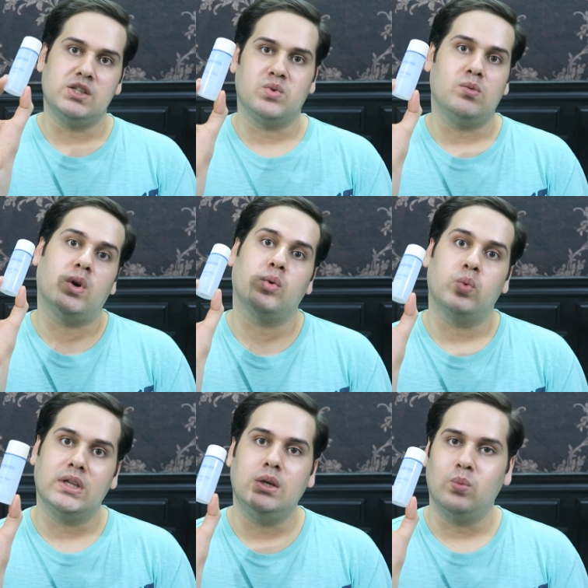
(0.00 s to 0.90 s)
This will work
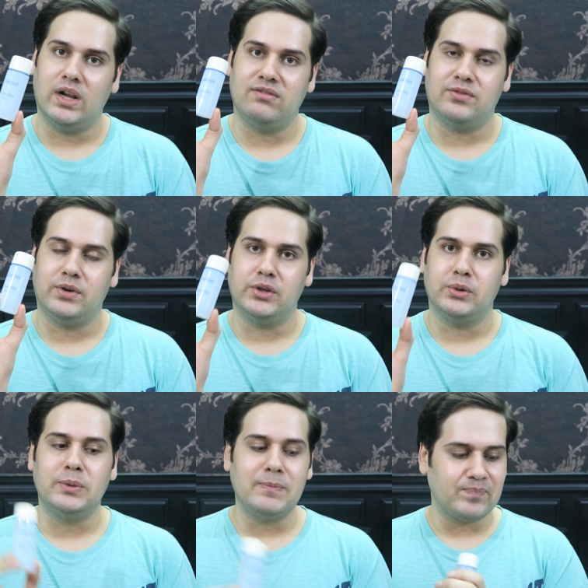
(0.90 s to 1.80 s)
really well for
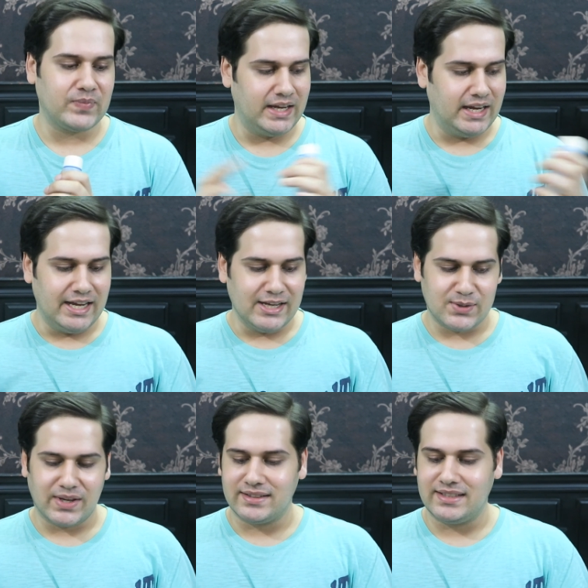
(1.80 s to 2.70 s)
you.
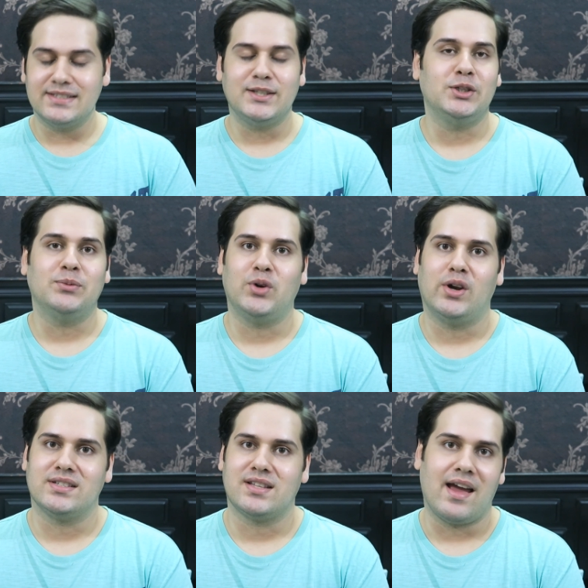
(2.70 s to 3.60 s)
So yeah, these are the
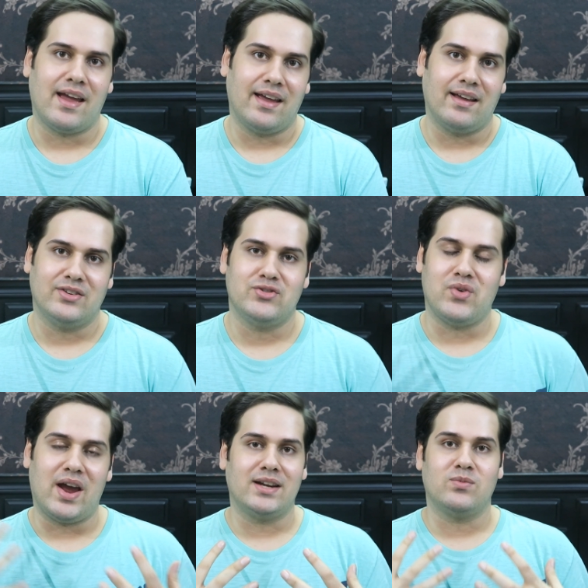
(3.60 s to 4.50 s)
products I
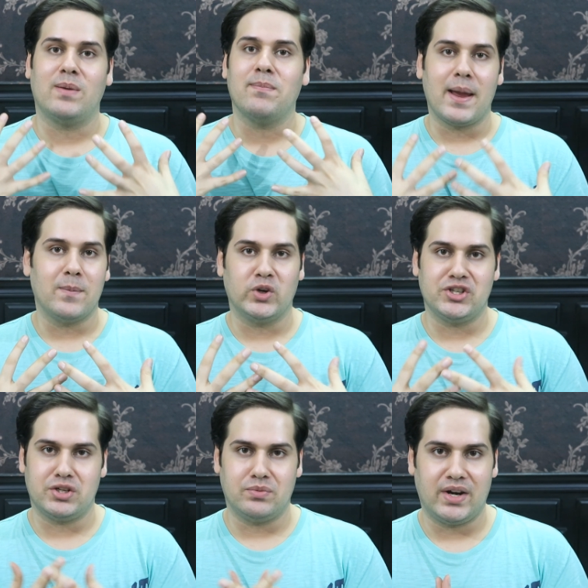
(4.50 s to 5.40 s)
tried when my
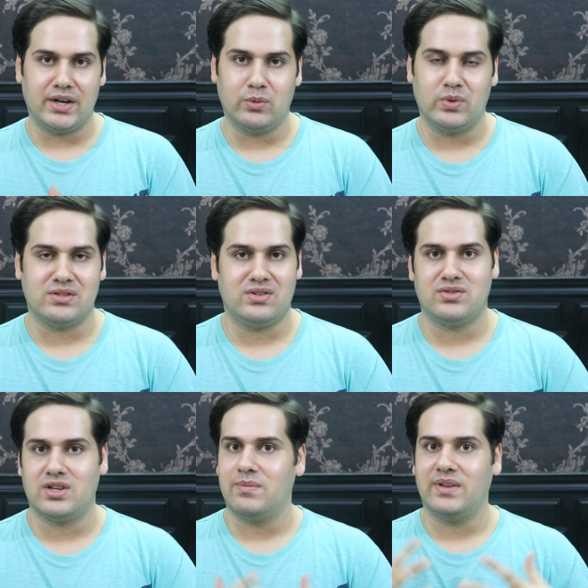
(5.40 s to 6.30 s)
moisture barrier was
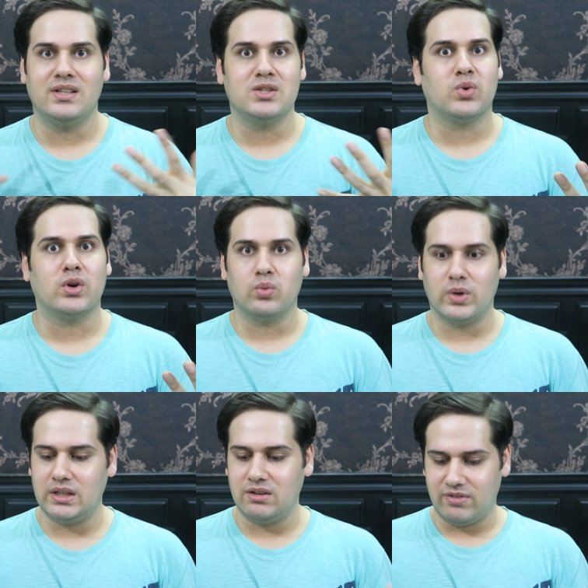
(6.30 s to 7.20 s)
disturbed, and these work
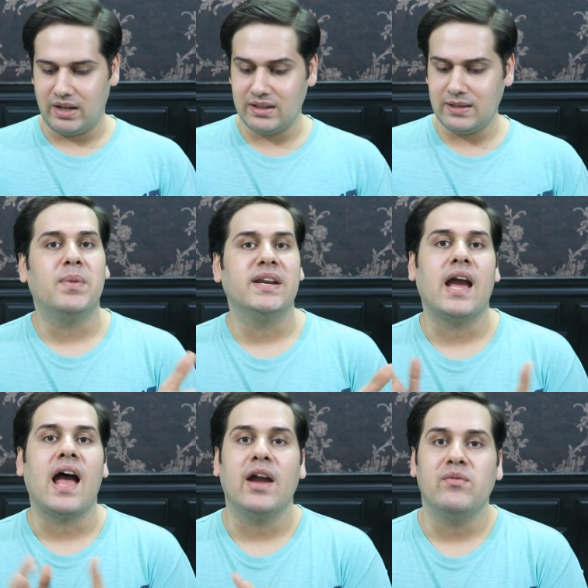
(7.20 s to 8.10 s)
really well. But
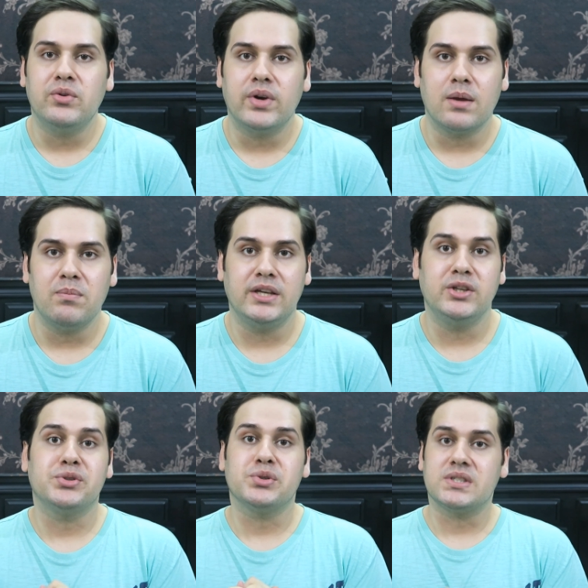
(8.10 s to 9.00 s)
yeah, I would
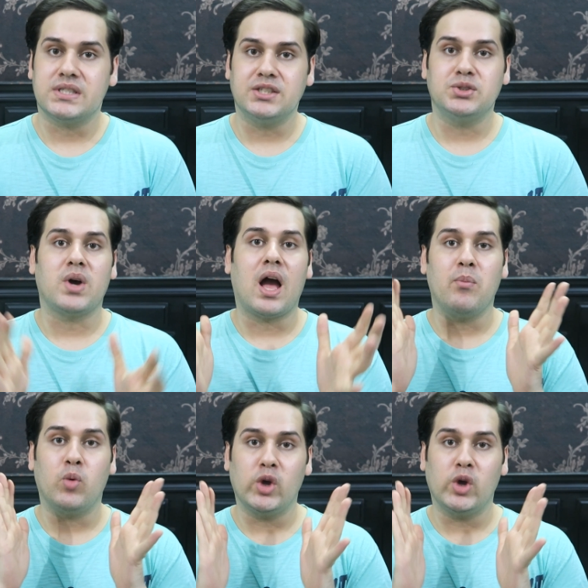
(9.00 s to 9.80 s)
recommend you to stick to a